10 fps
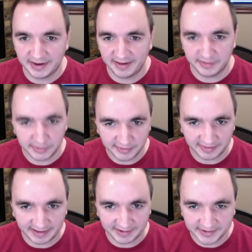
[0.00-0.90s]
day's
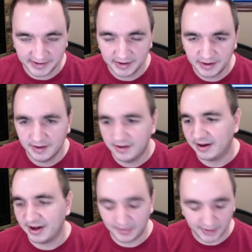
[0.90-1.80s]
newsletter.
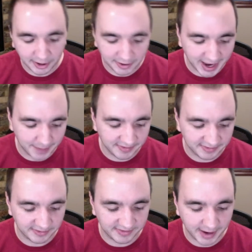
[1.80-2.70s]
It all happens
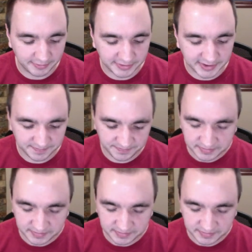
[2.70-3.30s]
through software.